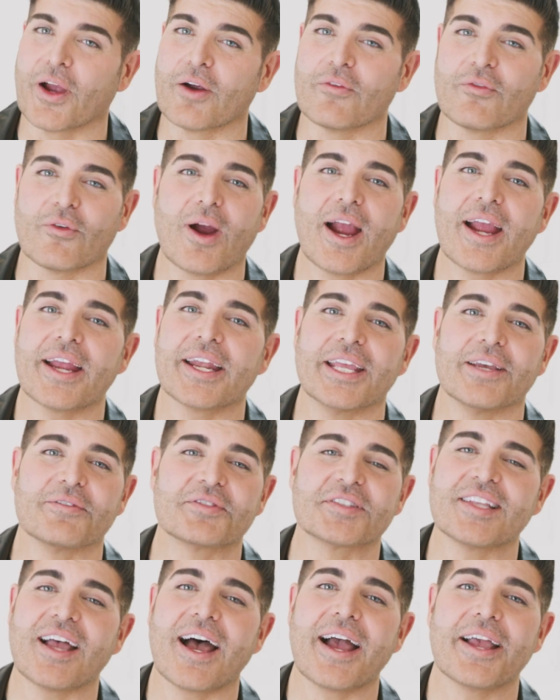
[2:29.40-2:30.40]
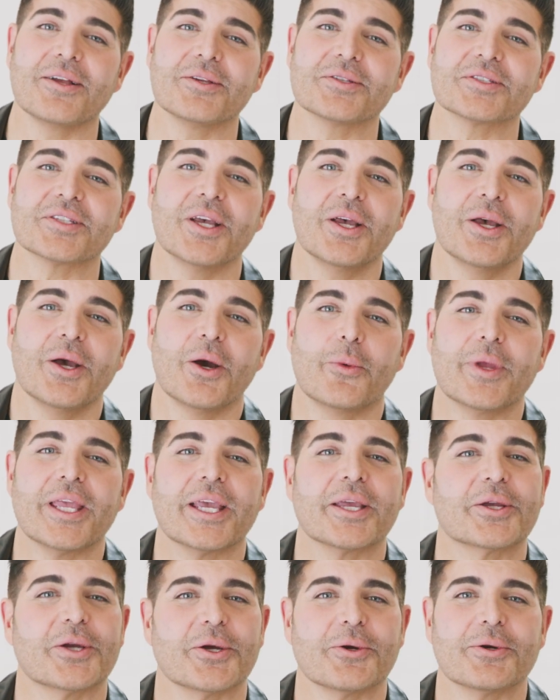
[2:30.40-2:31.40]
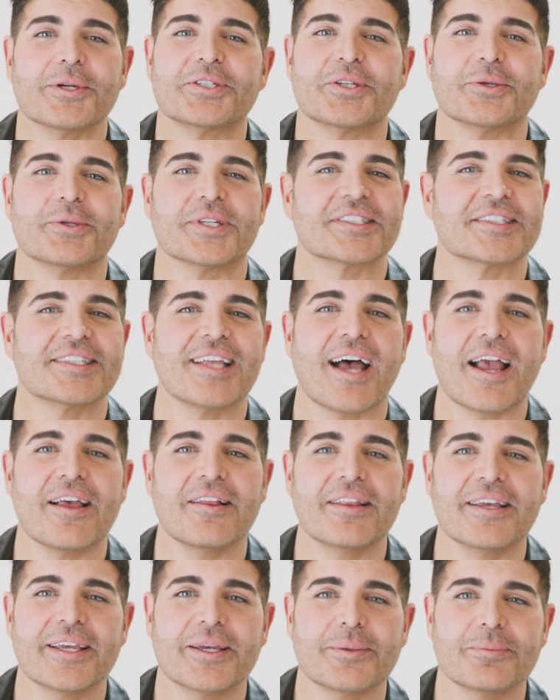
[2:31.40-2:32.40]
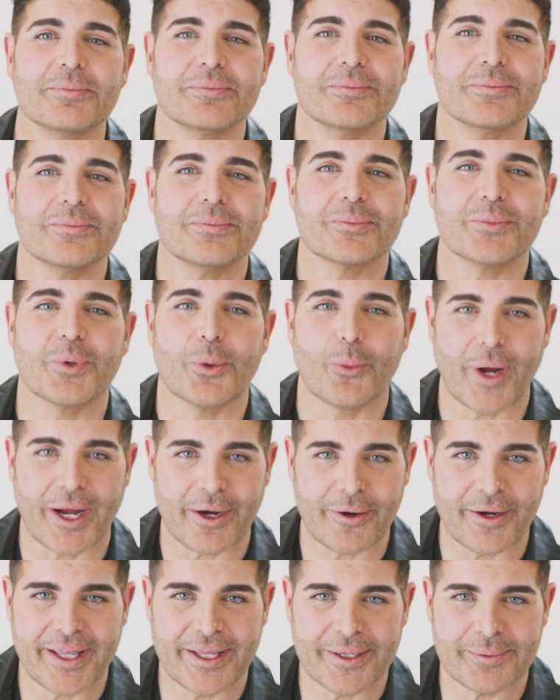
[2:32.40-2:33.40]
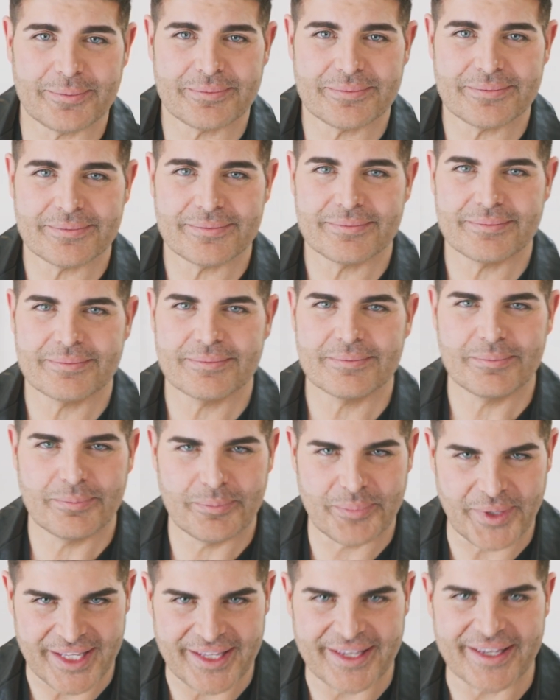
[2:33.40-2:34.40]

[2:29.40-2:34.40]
our variety of styles, we encourage you to style him, wear him, be